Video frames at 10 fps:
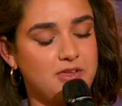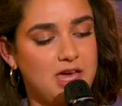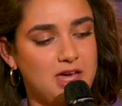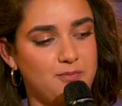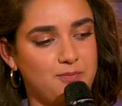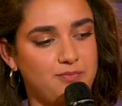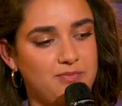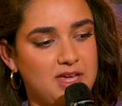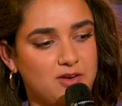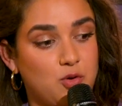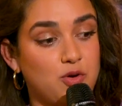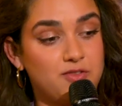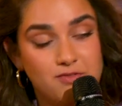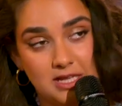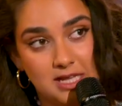and Corey
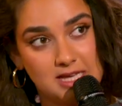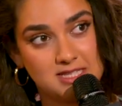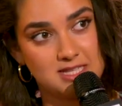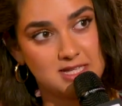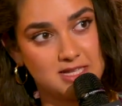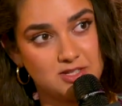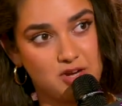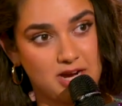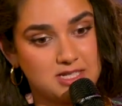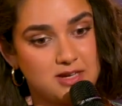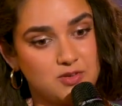Finley is the director,